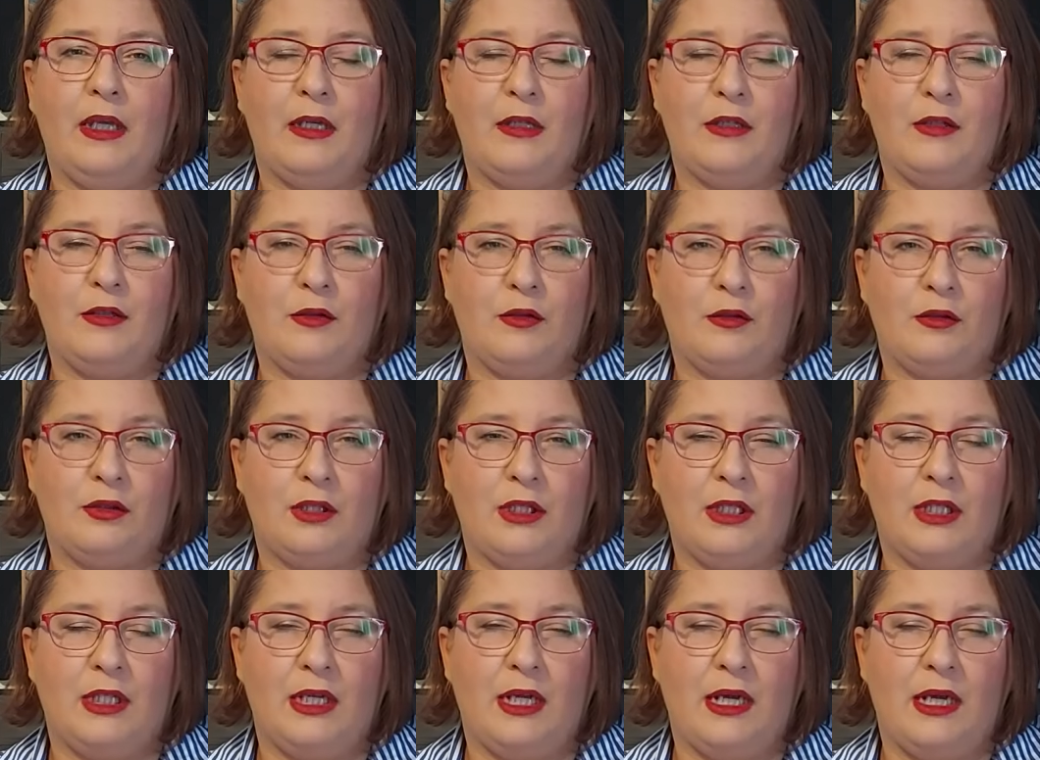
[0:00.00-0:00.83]

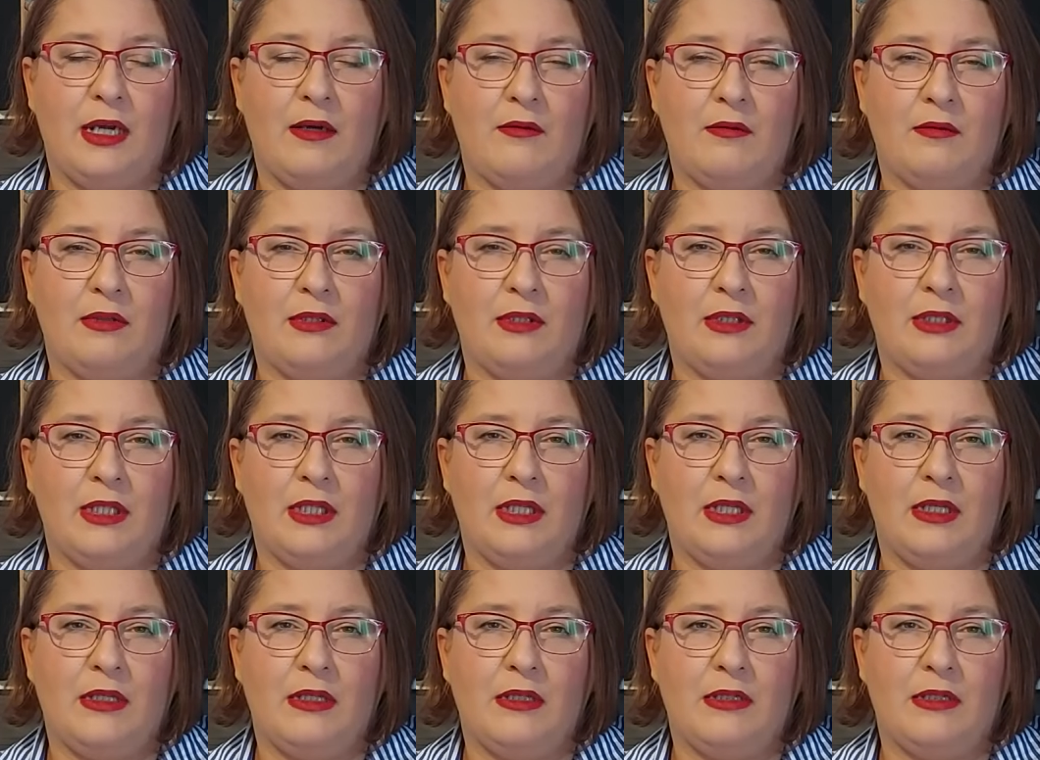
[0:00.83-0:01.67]
sorting out
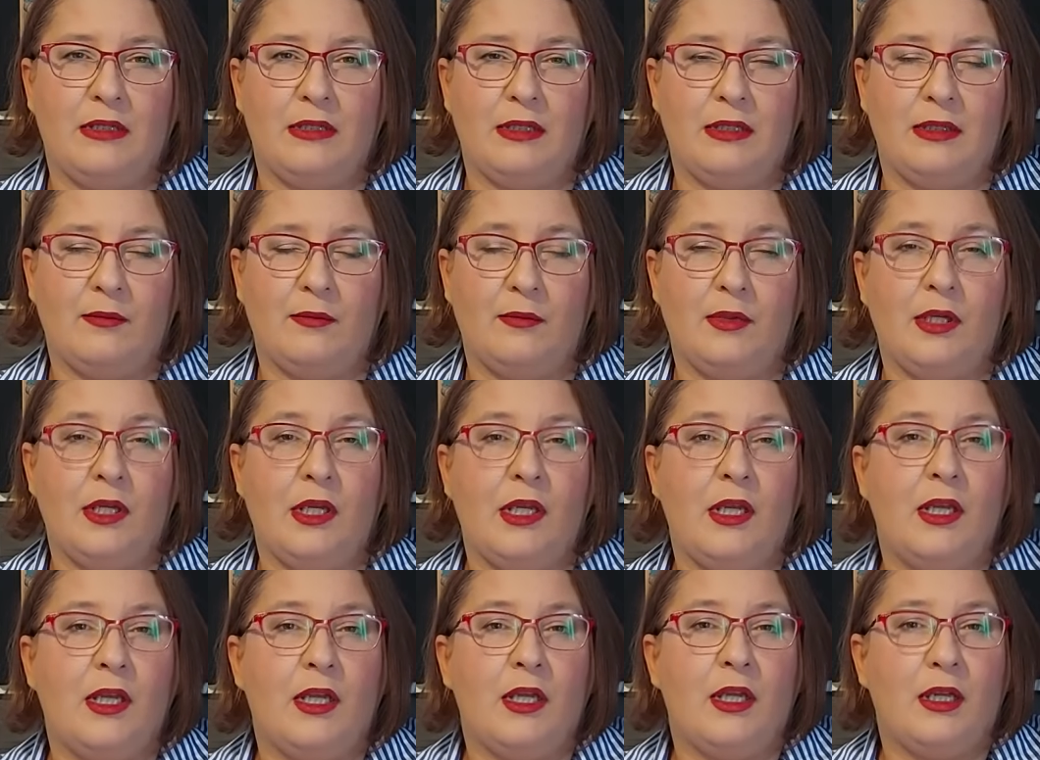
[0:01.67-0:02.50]
some
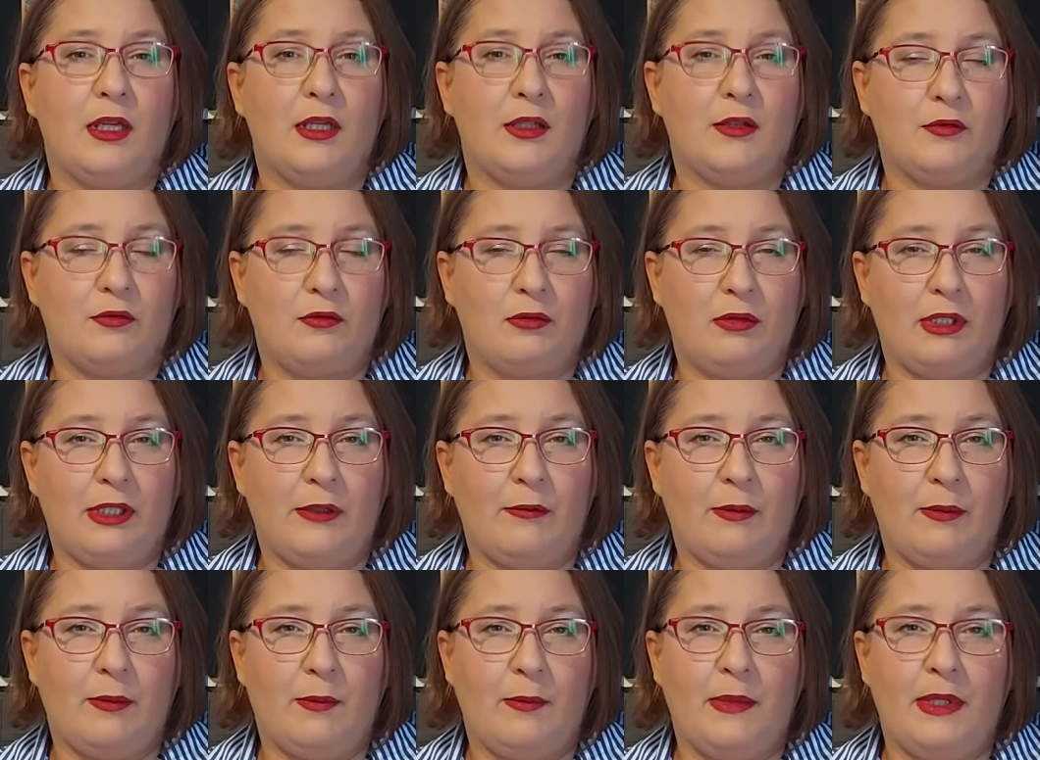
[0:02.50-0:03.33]
school
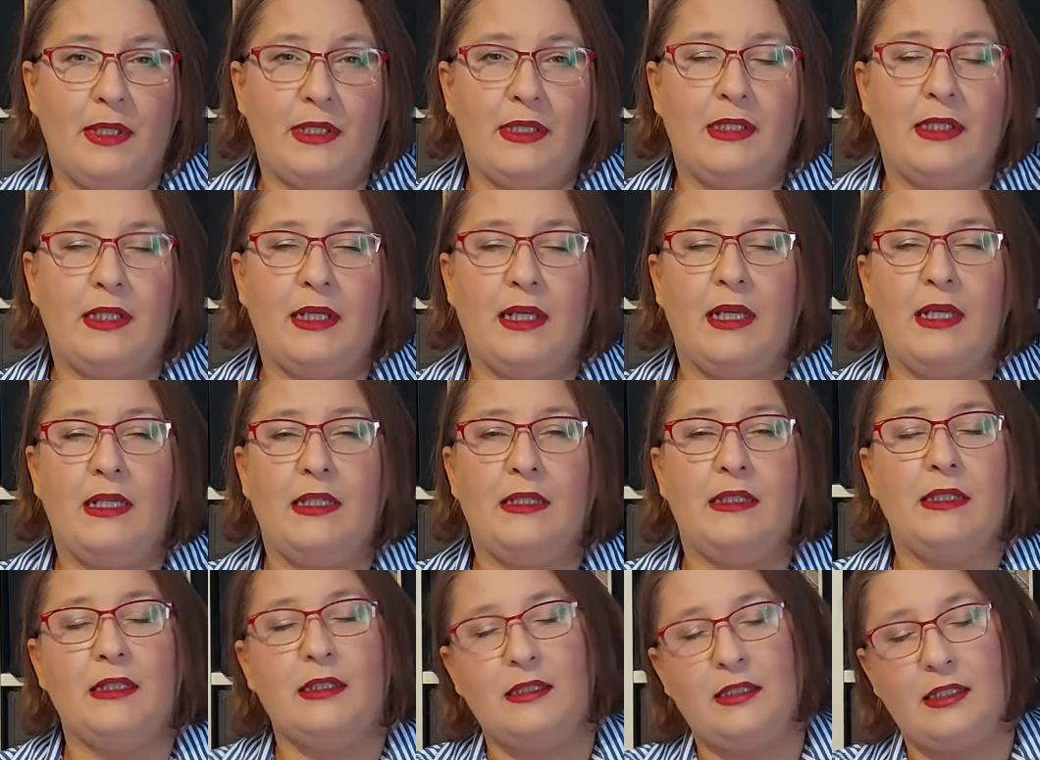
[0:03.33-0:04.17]
equipment, and
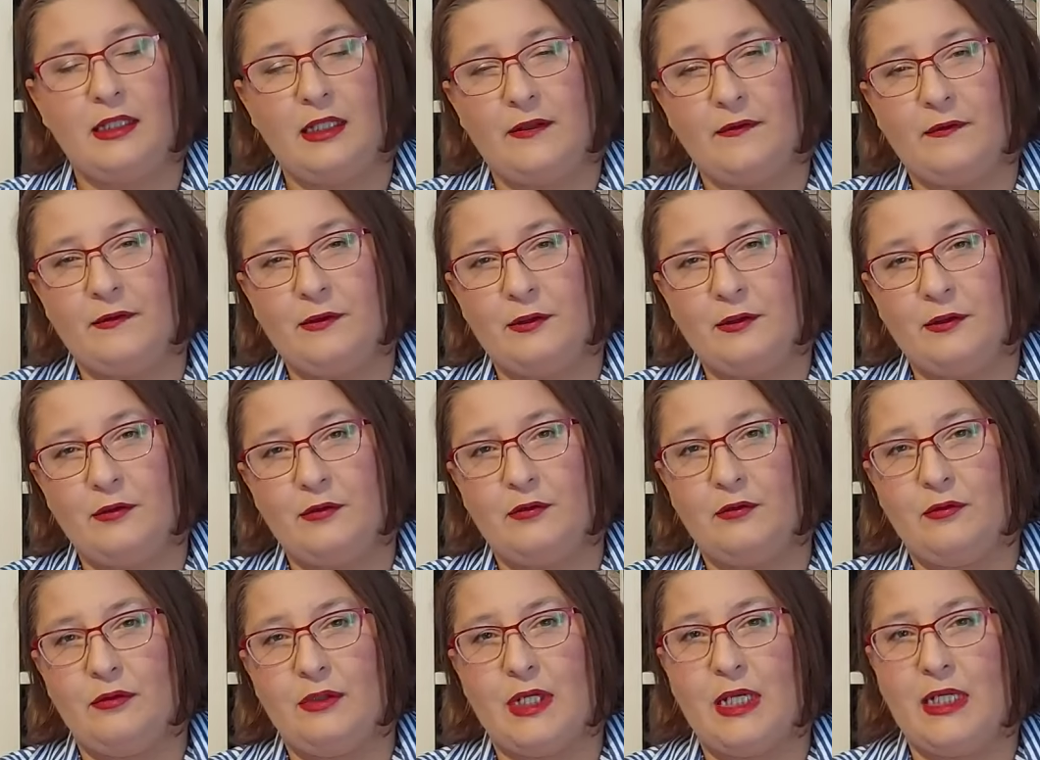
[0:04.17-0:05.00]
in the
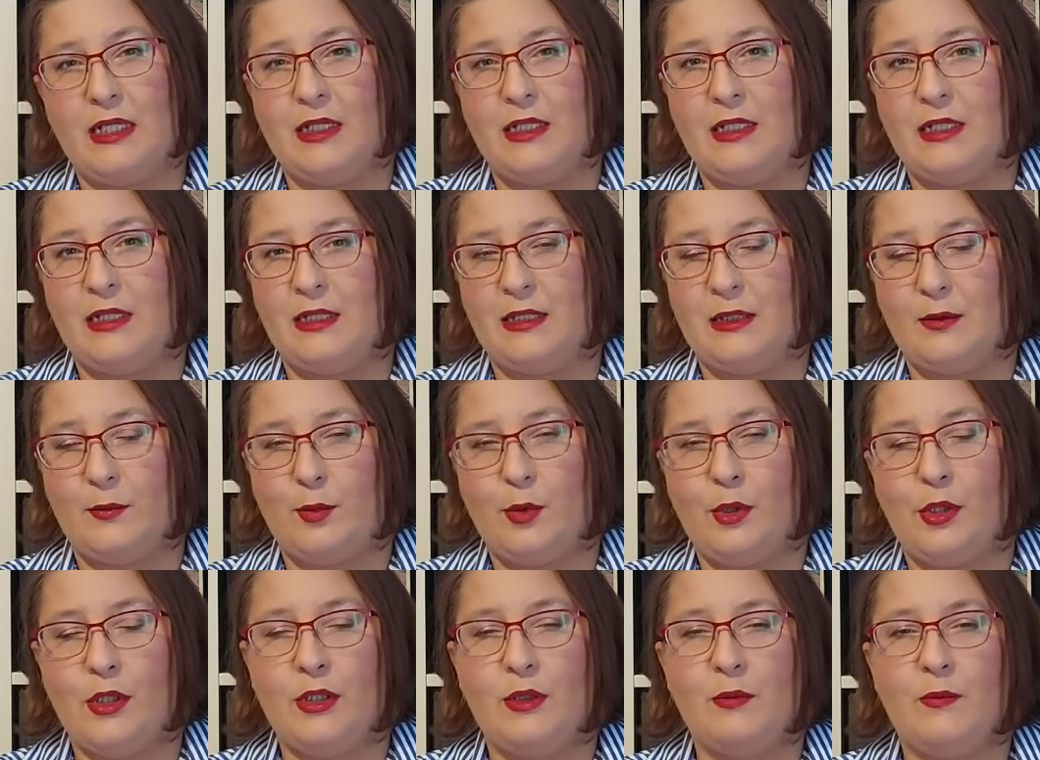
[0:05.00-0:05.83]
afternoon Alice has
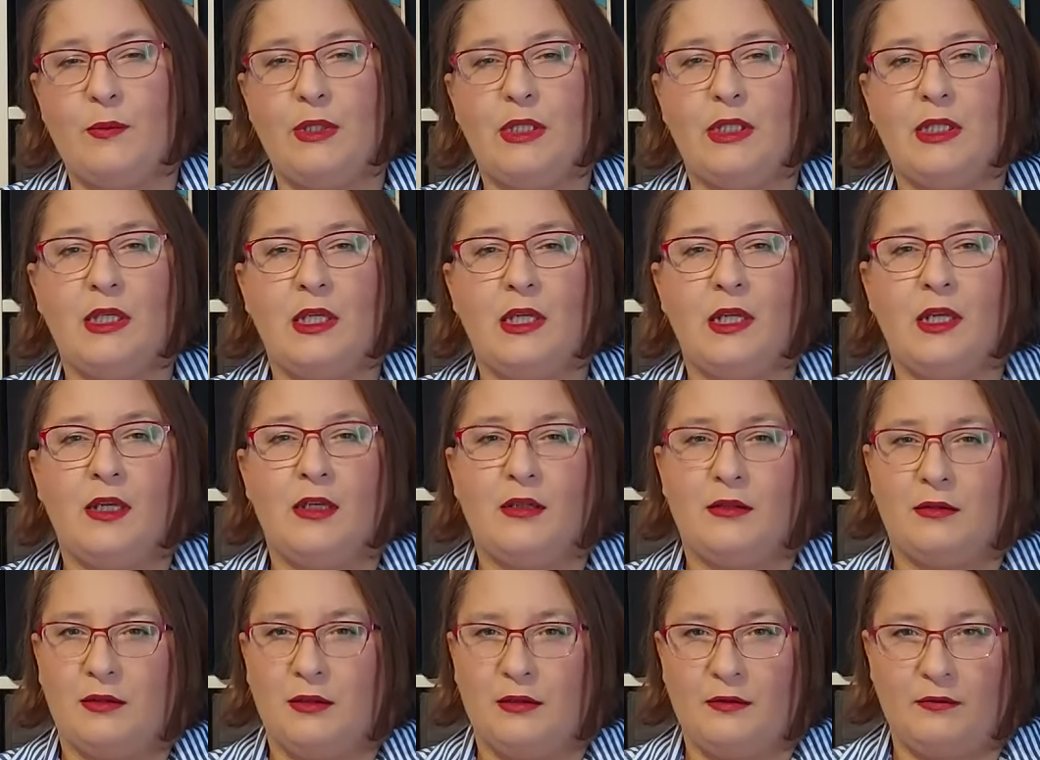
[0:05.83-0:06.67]
appointment,
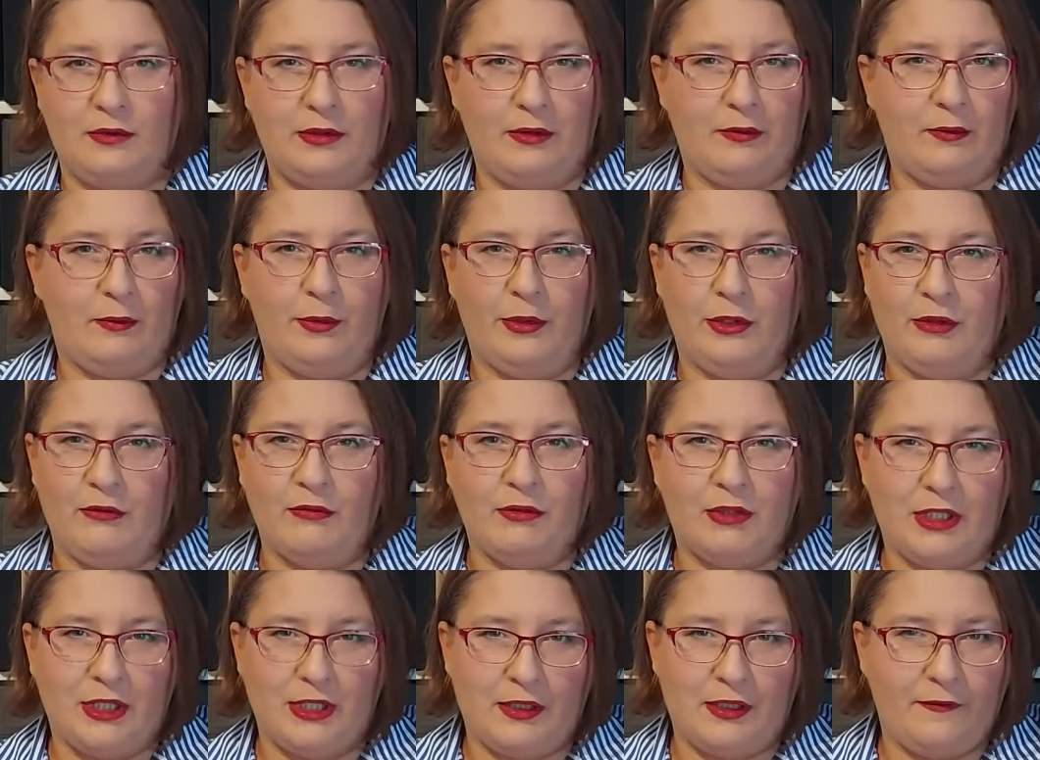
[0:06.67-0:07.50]
so there will be no
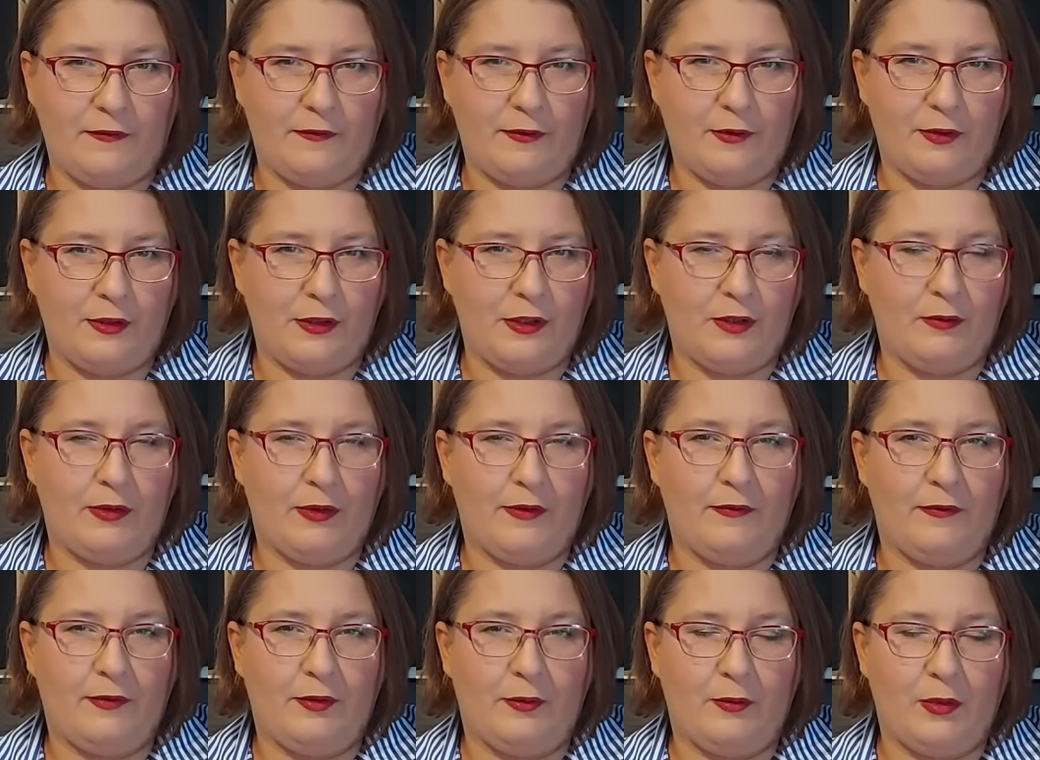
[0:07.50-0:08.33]
chance for sewing
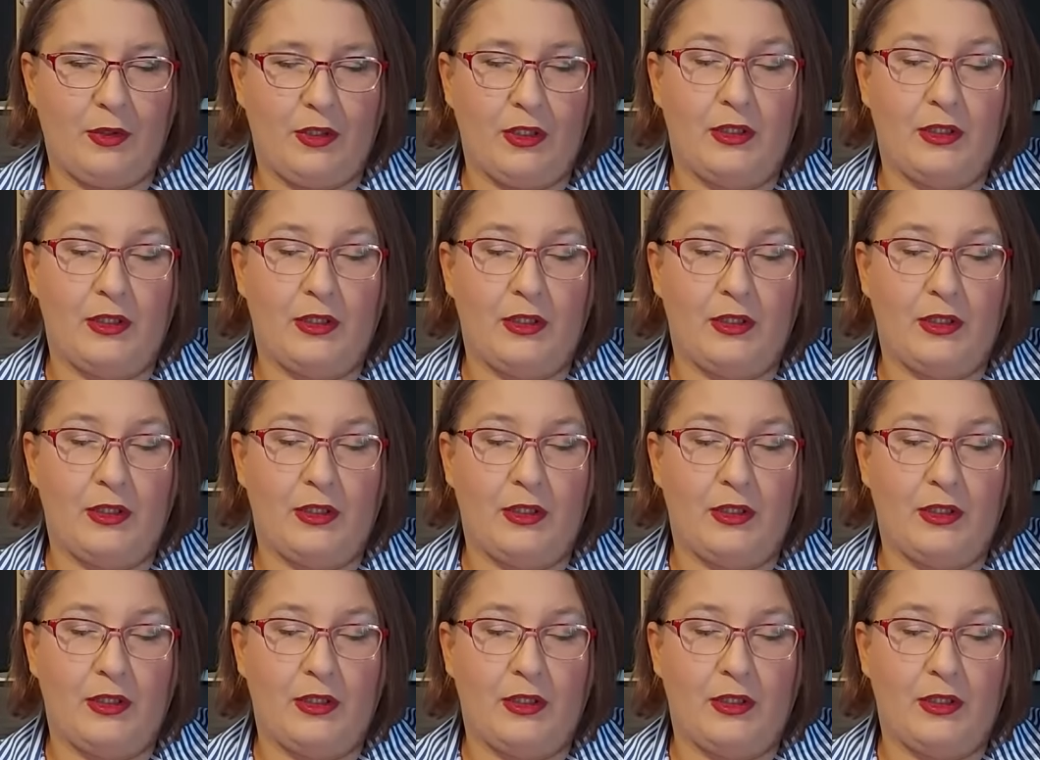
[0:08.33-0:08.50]
for me.